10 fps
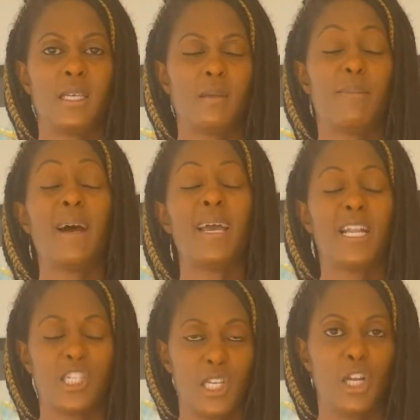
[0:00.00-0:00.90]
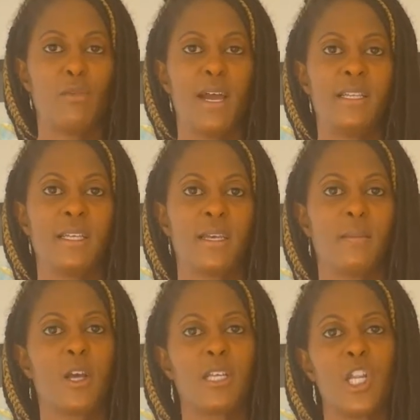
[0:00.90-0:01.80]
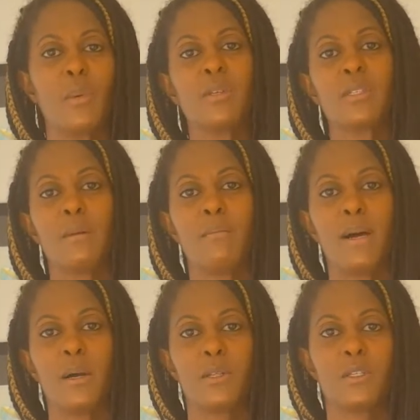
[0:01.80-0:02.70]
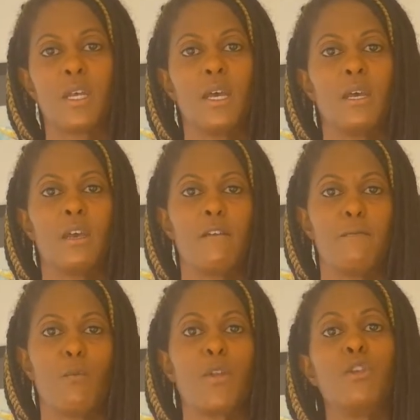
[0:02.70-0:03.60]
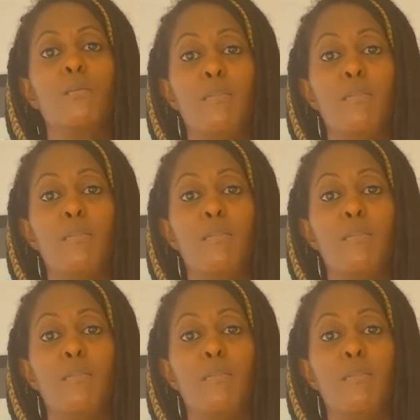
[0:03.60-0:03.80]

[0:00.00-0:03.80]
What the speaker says: by actually grinding it, because I know with some powders, when you